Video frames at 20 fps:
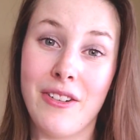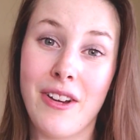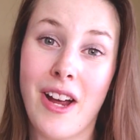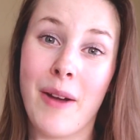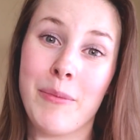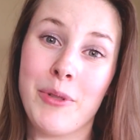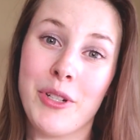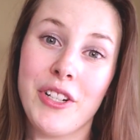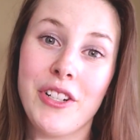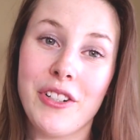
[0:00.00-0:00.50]

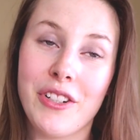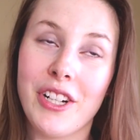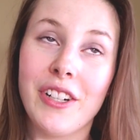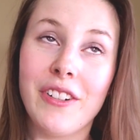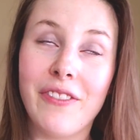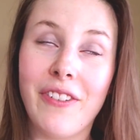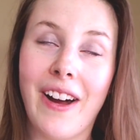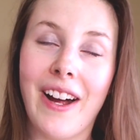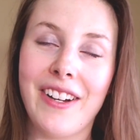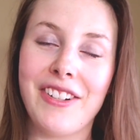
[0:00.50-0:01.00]
I'm sure you could
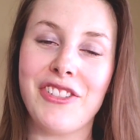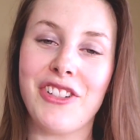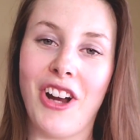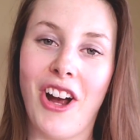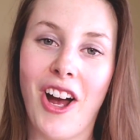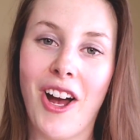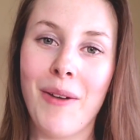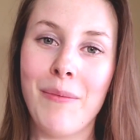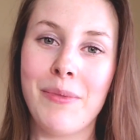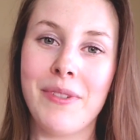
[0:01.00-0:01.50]
find
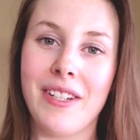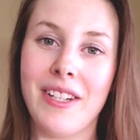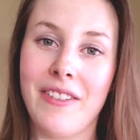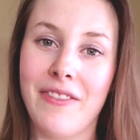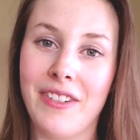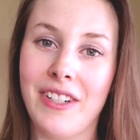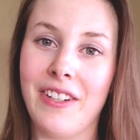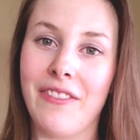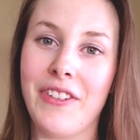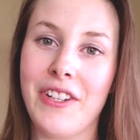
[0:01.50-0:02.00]
jobs
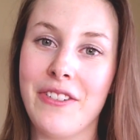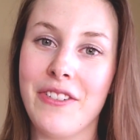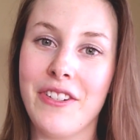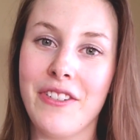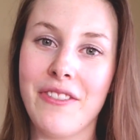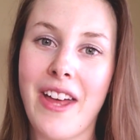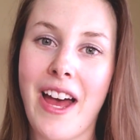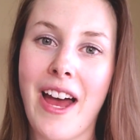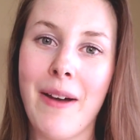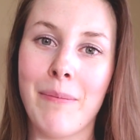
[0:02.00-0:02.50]
even if you
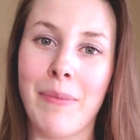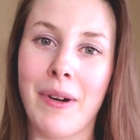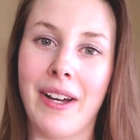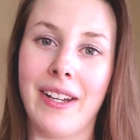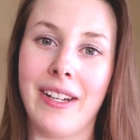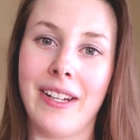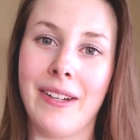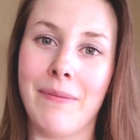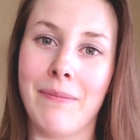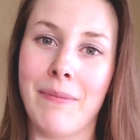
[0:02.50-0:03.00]
do that,
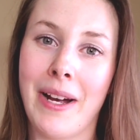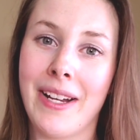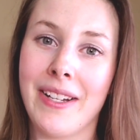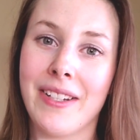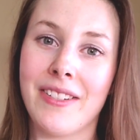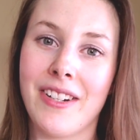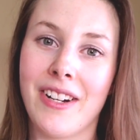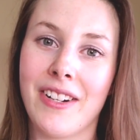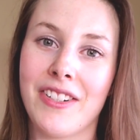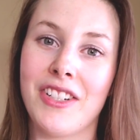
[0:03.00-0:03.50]
but it might
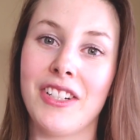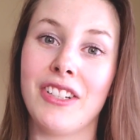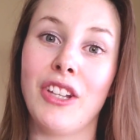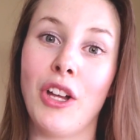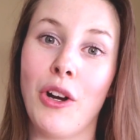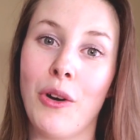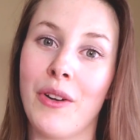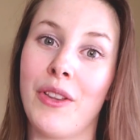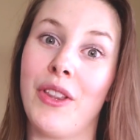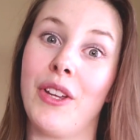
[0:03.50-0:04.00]
start to
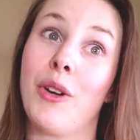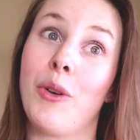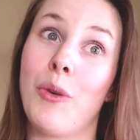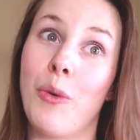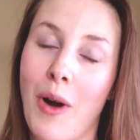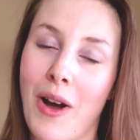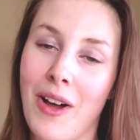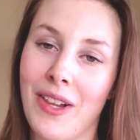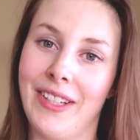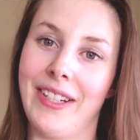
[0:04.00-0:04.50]
lower the
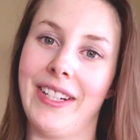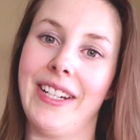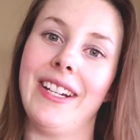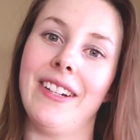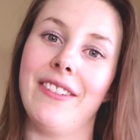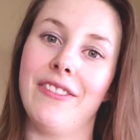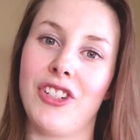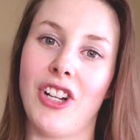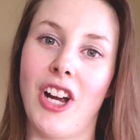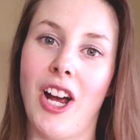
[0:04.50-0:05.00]
quality
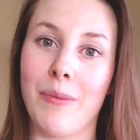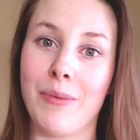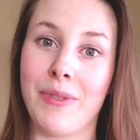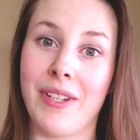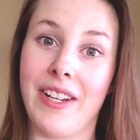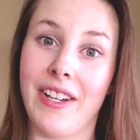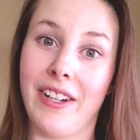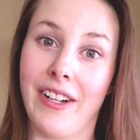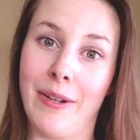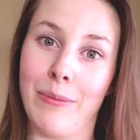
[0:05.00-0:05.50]
of jobs
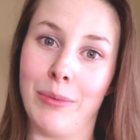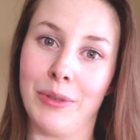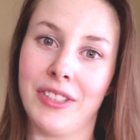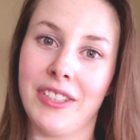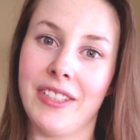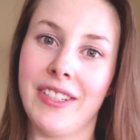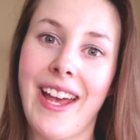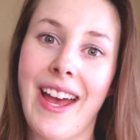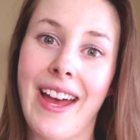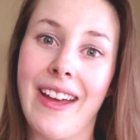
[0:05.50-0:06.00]
that you're able to
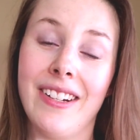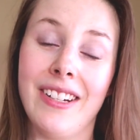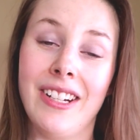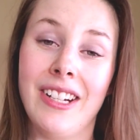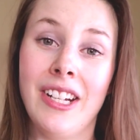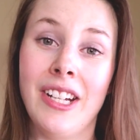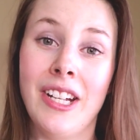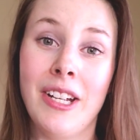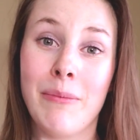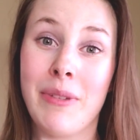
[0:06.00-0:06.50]
get.
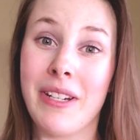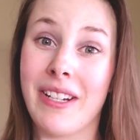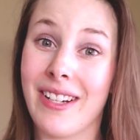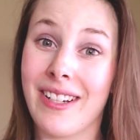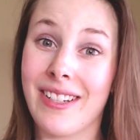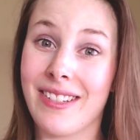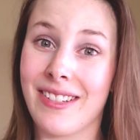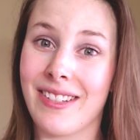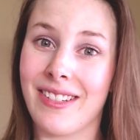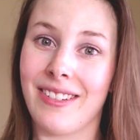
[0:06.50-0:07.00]

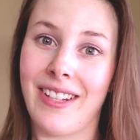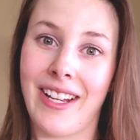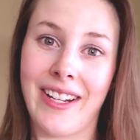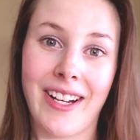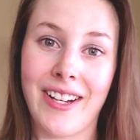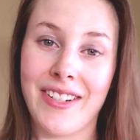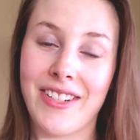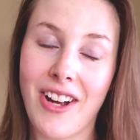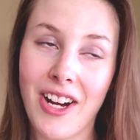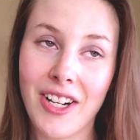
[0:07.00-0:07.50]
Because, like
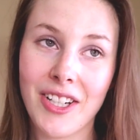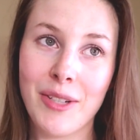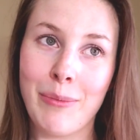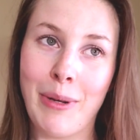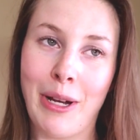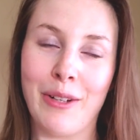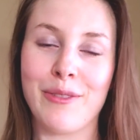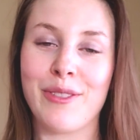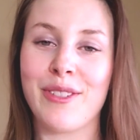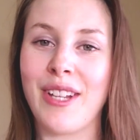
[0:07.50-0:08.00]
I talked
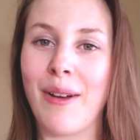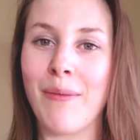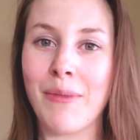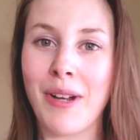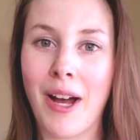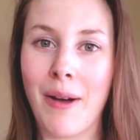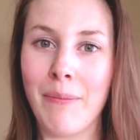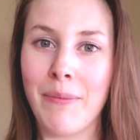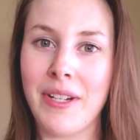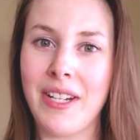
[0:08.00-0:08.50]
about, some
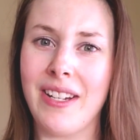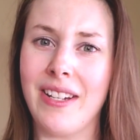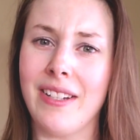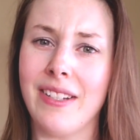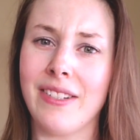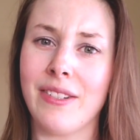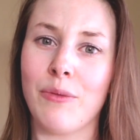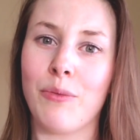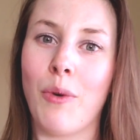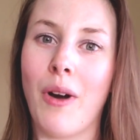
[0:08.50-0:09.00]

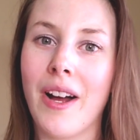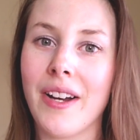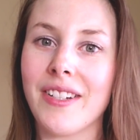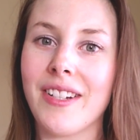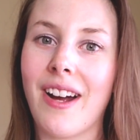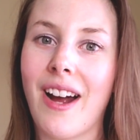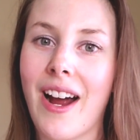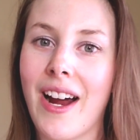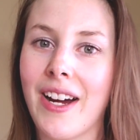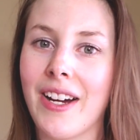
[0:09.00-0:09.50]
companies want to
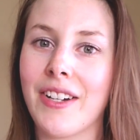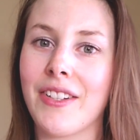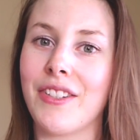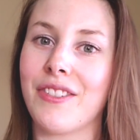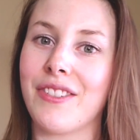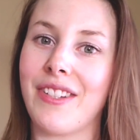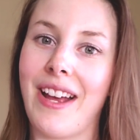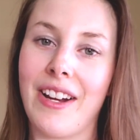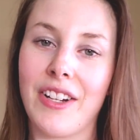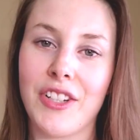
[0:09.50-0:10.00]
hire
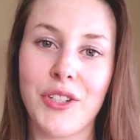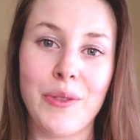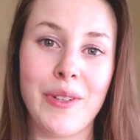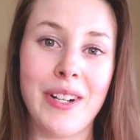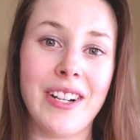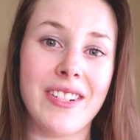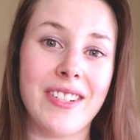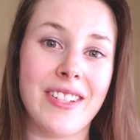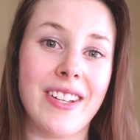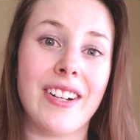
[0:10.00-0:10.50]
those
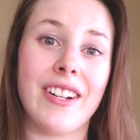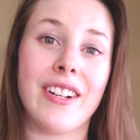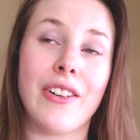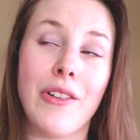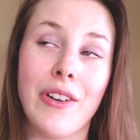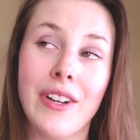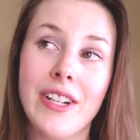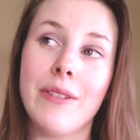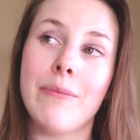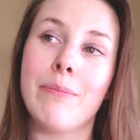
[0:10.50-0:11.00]
actuaries that are
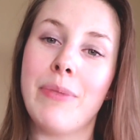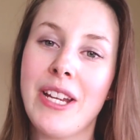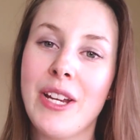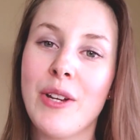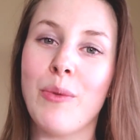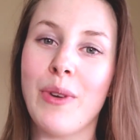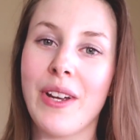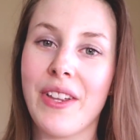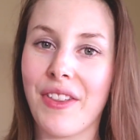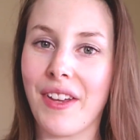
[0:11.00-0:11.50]
going to be
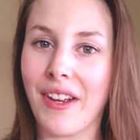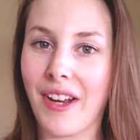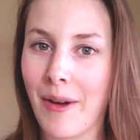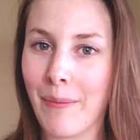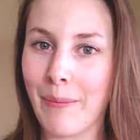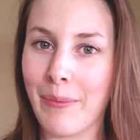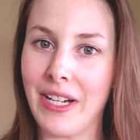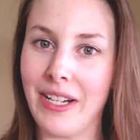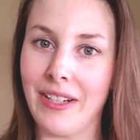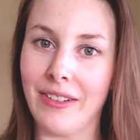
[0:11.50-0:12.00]
with the
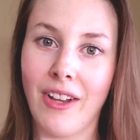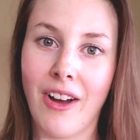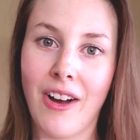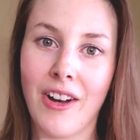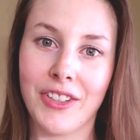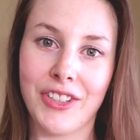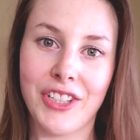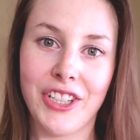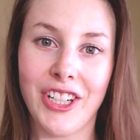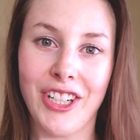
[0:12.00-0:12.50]
company
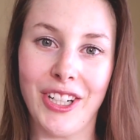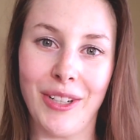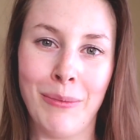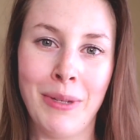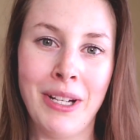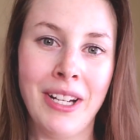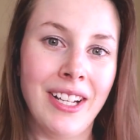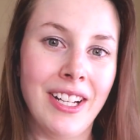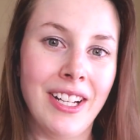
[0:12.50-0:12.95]
long term.